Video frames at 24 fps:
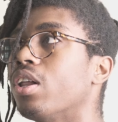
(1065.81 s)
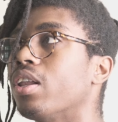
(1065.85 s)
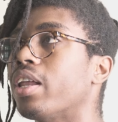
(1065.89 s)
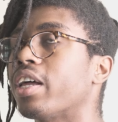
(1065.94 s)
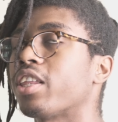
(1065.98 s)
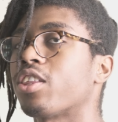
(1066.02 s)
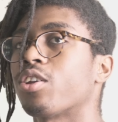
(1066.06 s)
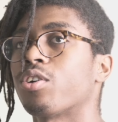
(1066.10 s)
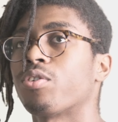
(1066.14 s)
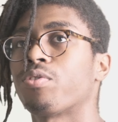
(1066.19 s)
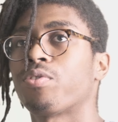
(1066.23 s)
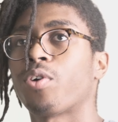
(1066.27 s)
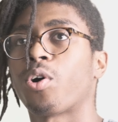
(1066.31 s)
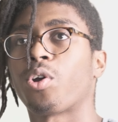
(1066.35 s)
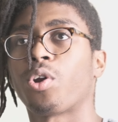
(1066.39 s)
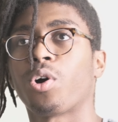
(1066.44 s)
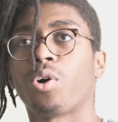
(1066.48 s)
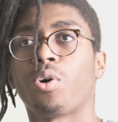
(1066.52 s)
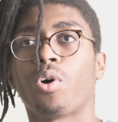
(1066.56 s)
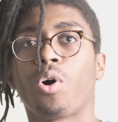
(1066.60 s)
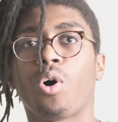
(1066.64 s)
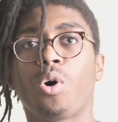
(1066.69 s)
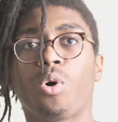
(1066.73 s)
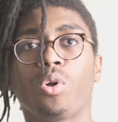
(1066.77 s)
let their
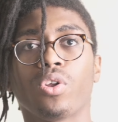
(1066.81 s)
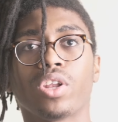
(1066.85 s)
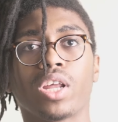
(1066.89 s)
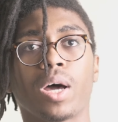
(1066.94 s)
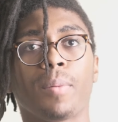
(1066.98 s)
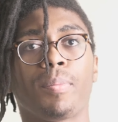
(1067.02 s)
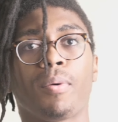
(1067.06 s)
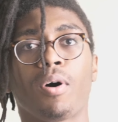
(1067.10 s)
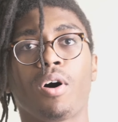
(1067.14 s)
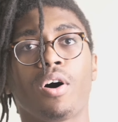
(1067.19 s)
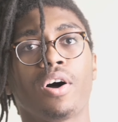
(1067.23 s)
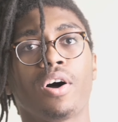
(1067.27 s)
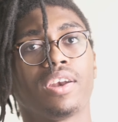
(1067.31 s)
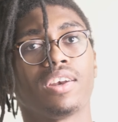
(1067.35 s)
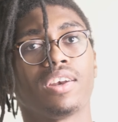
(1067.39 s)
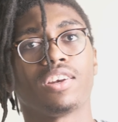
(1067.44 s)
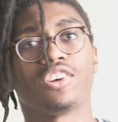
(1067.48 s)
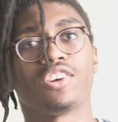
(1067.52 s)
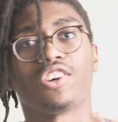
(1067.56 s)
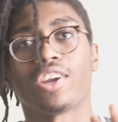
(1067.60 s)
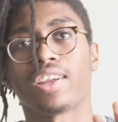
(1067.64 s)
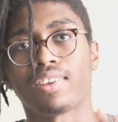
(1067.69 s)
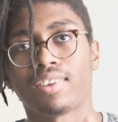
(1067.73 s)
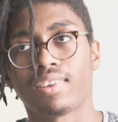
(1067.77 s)
photo hold up
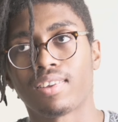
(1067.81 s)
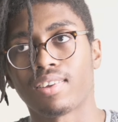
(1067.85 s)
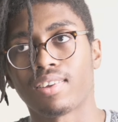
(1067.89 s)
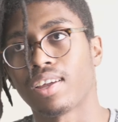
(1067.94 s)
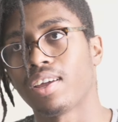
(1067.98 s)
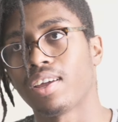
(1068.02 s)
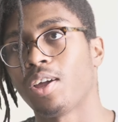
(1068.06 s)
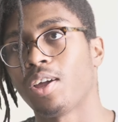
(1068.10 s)
on just